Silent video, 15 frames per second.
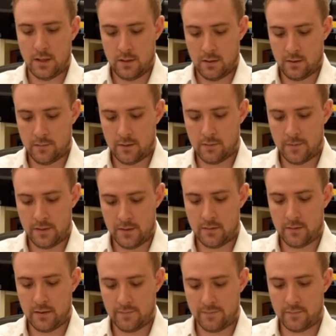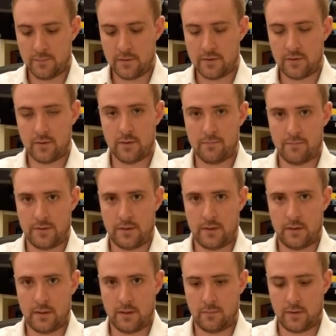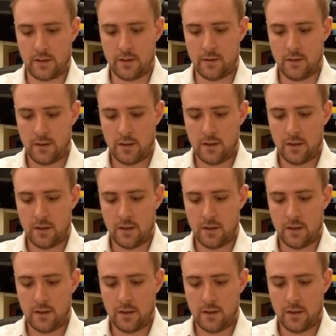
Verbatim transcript: Uh, I mean, you have to interpret it that way